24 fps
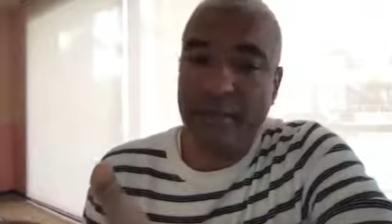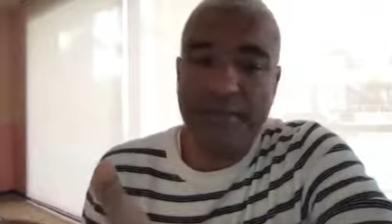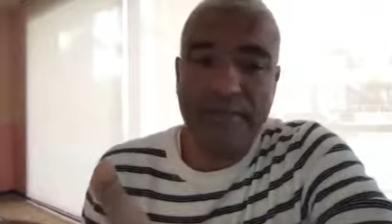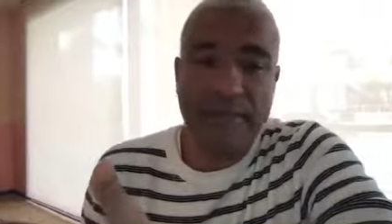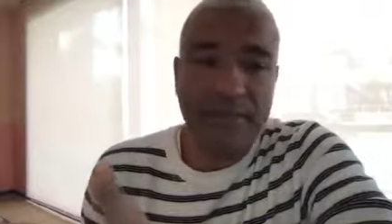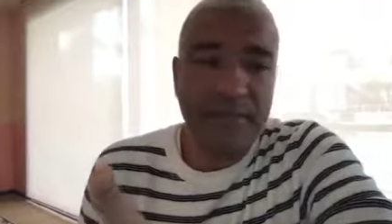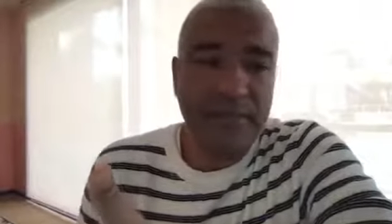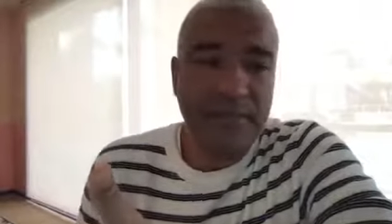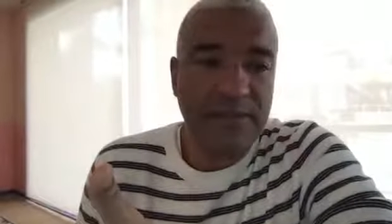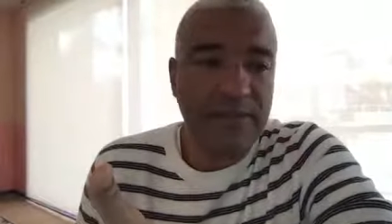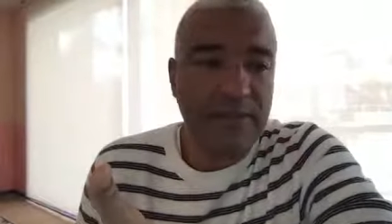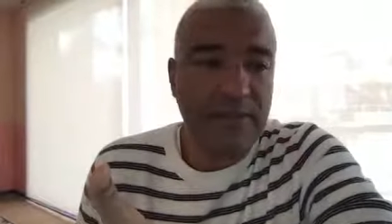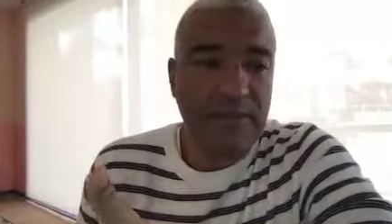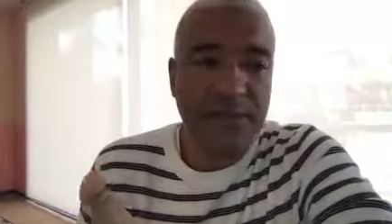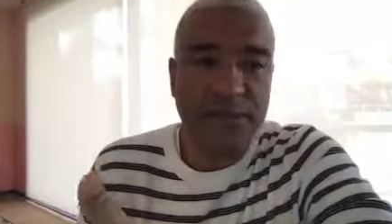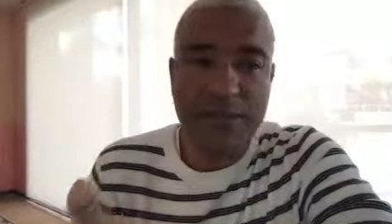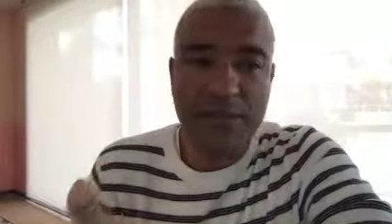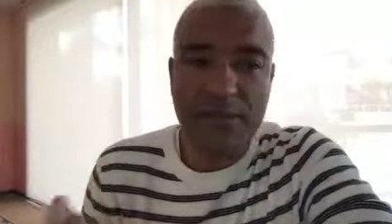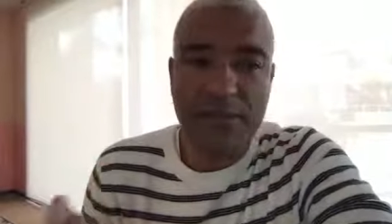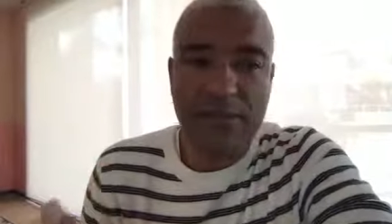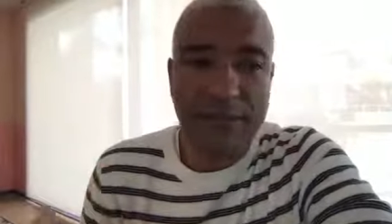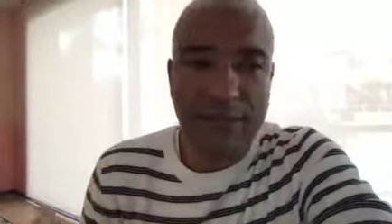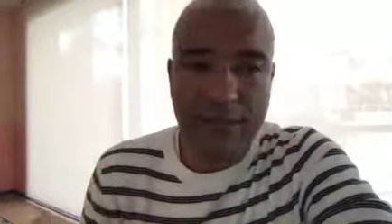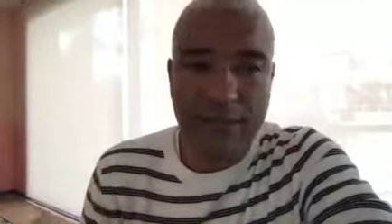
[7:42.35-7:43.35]
opinion is a
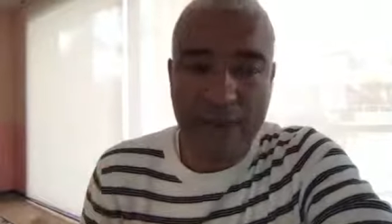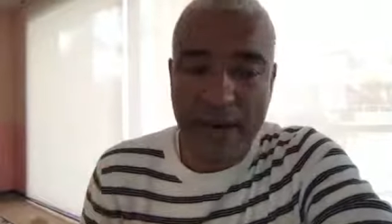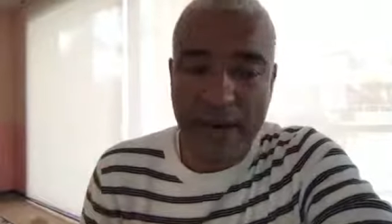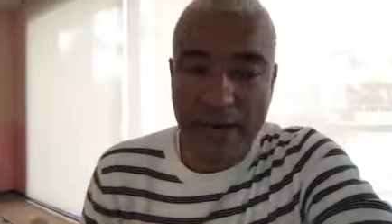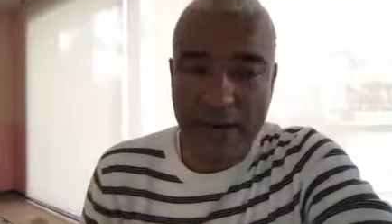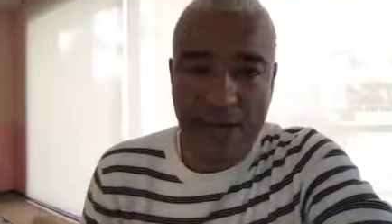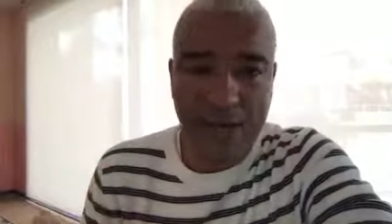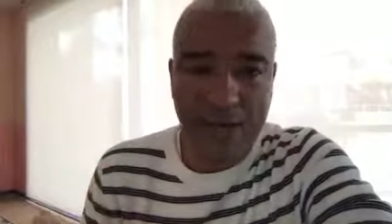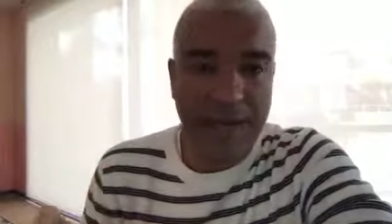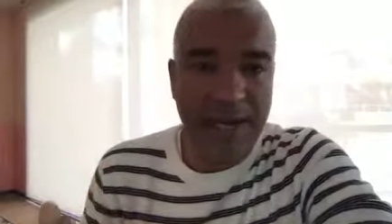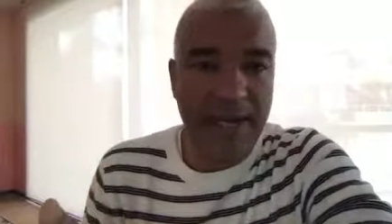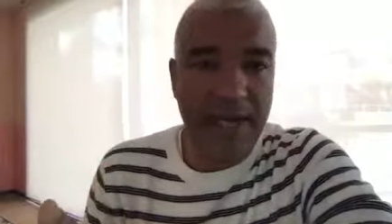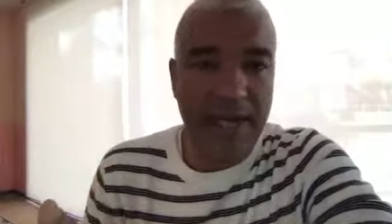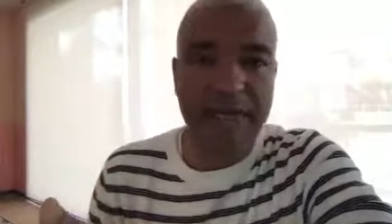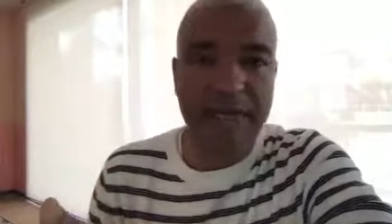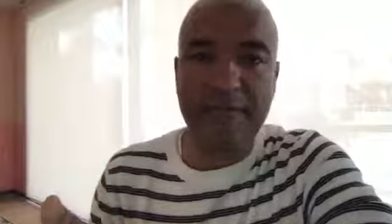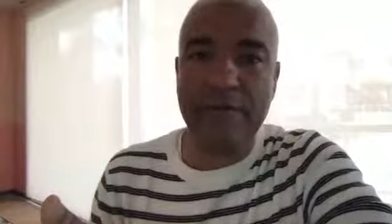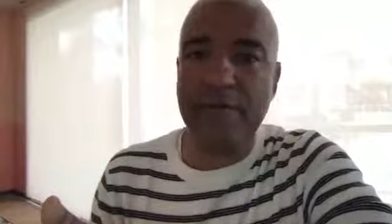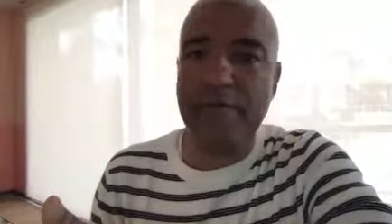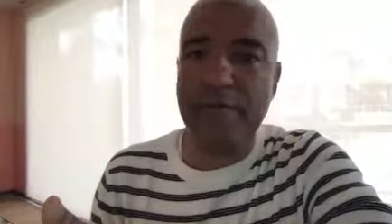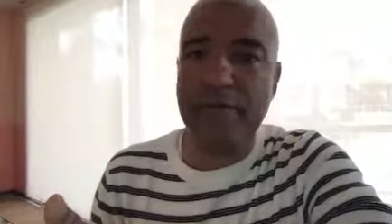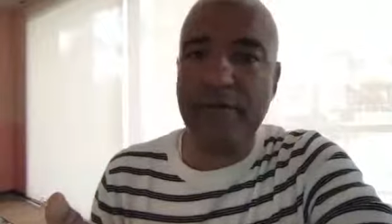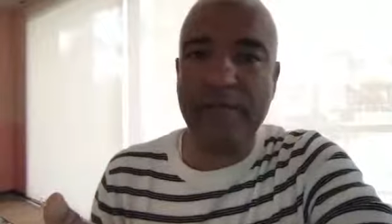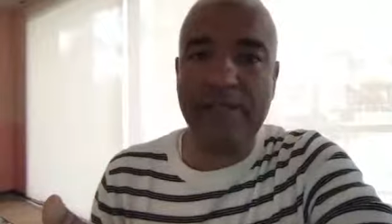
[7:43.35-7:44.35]
cheap commodity and
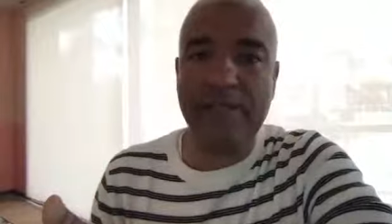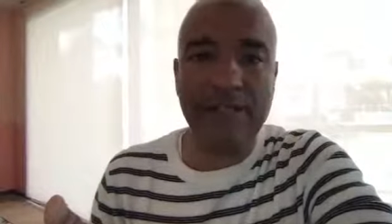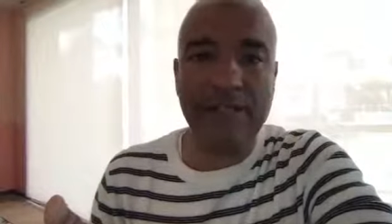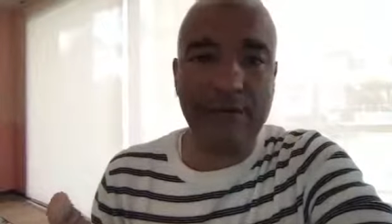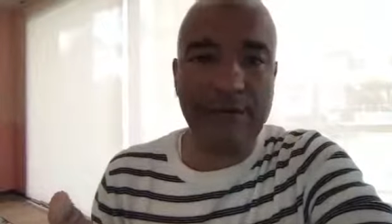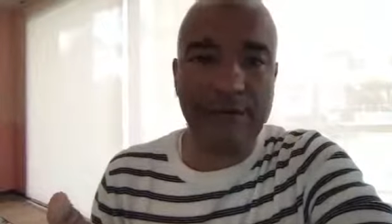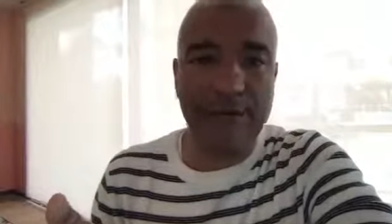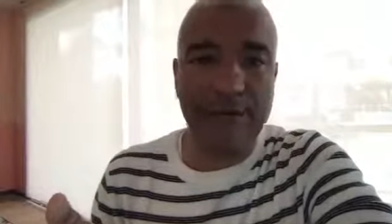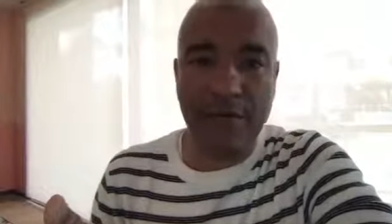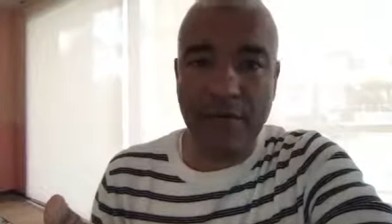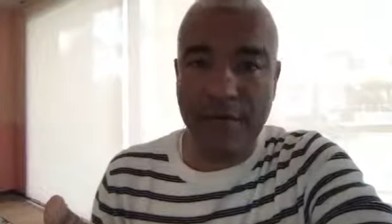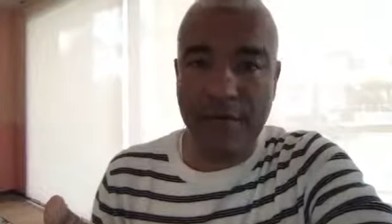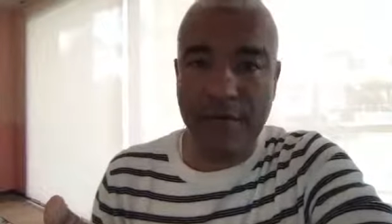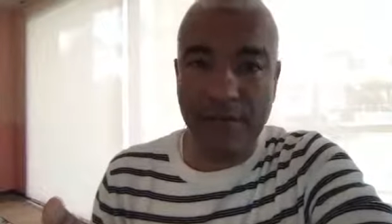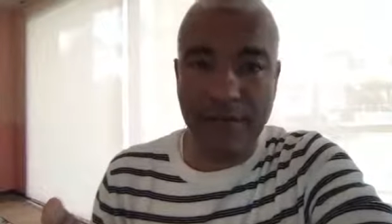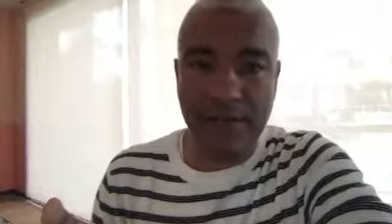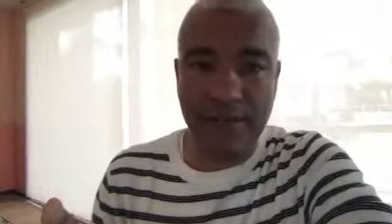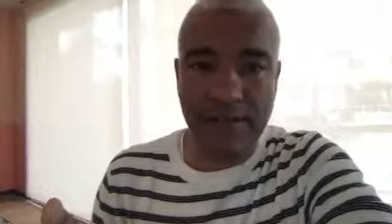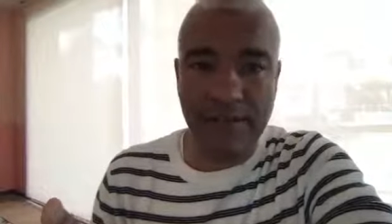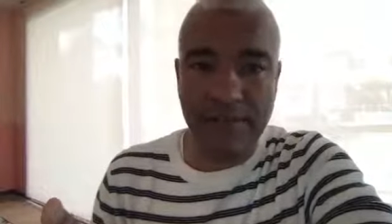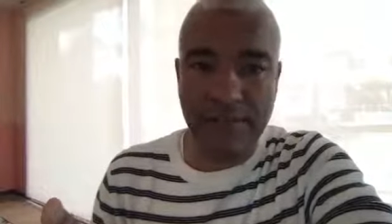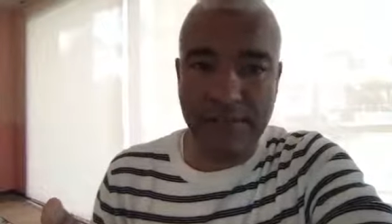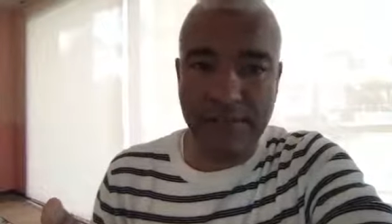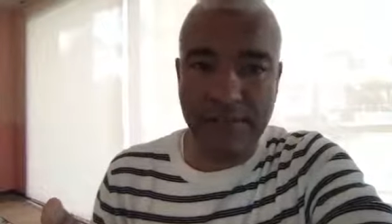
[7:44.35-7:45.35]
everybody has an opinion
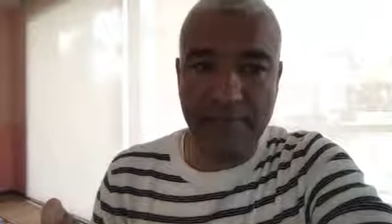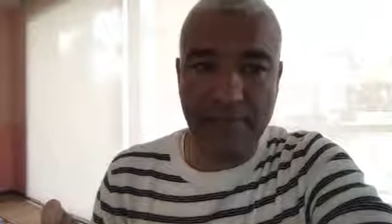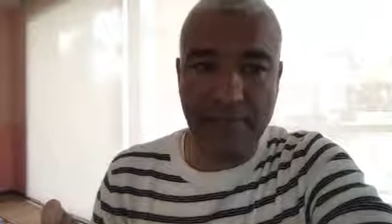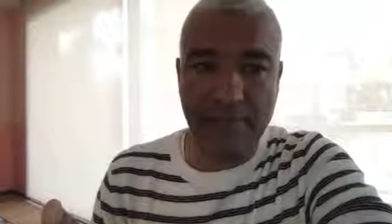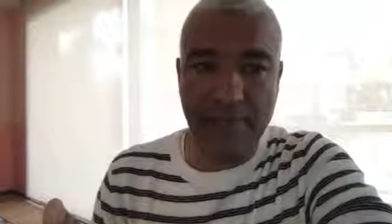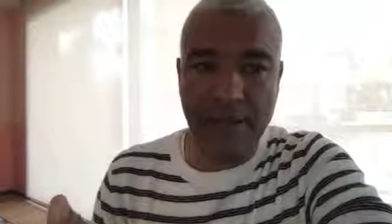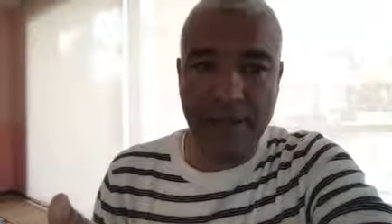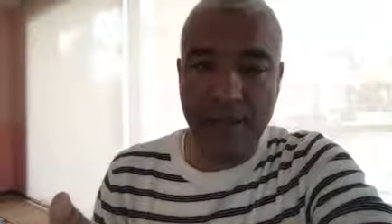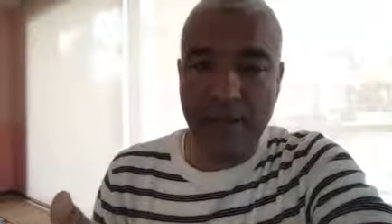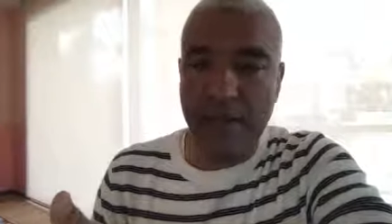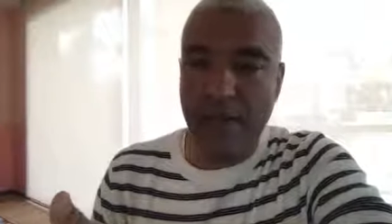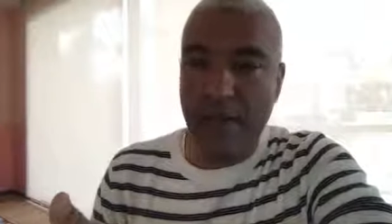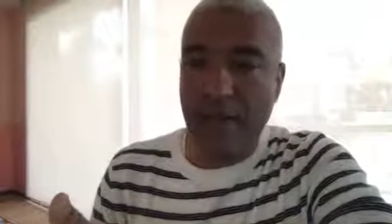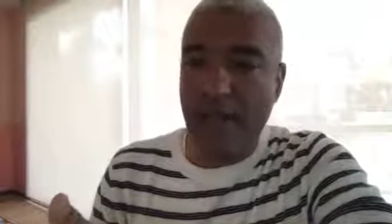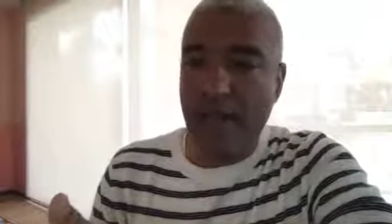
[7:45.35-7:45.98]
on something